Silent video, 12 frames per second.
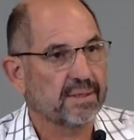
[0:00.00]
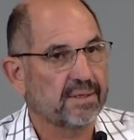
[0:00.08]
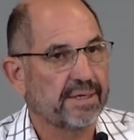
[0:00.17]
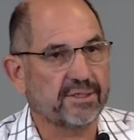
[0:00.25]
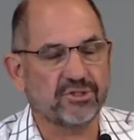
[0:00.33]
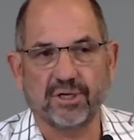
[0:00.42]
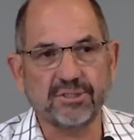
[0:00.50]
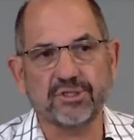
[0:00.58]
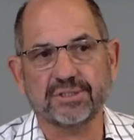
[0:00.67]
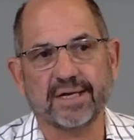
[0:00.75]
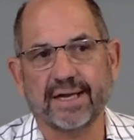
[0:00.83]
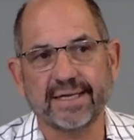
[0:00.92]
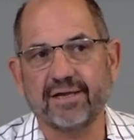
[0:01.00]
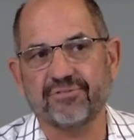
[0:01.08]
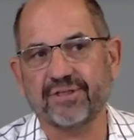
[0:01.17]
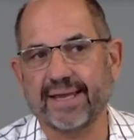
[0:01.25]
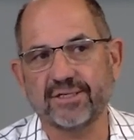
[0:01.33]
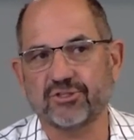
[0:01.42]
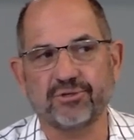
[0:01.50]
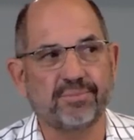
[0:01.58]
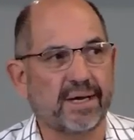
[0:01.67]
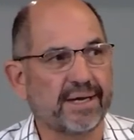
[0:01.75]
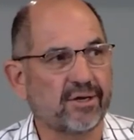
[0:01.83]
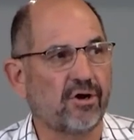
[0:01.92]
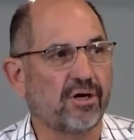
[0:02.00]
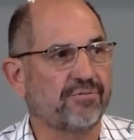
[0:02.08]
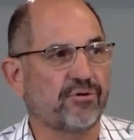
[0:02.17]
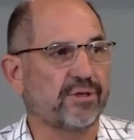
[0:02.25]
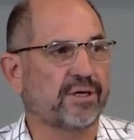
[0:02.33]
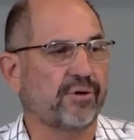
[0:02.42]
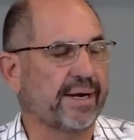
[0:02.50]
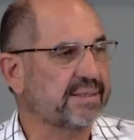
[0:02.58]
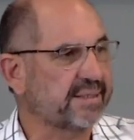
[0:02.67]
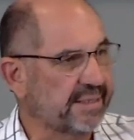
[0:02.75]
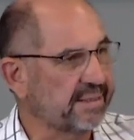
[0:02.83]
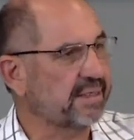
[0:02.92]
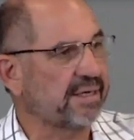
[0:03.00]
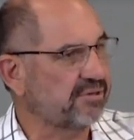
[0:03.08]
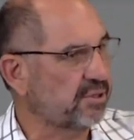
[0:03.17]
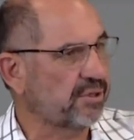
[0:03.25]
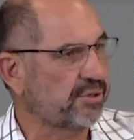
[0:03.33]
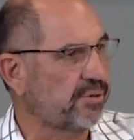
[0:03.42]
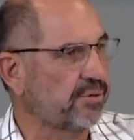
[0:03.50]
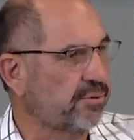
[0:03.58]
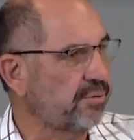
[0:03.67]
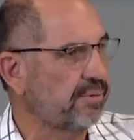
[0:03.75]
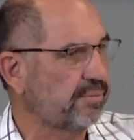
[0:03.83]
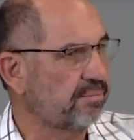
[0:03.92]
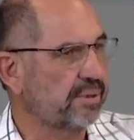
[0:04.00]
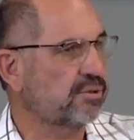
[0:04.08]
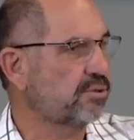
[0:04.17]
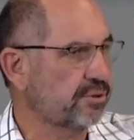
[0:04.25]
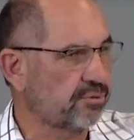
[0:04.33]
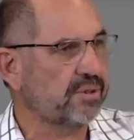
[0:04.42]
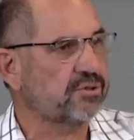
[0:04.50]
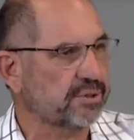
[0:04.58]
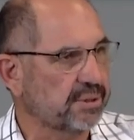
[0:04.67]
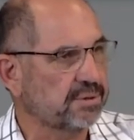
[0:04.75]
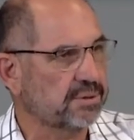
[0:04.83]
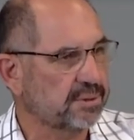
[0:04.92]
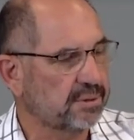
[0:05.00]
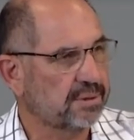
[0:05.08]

It's not just I give thanks to my God for the grace that is given to you because you're Christians.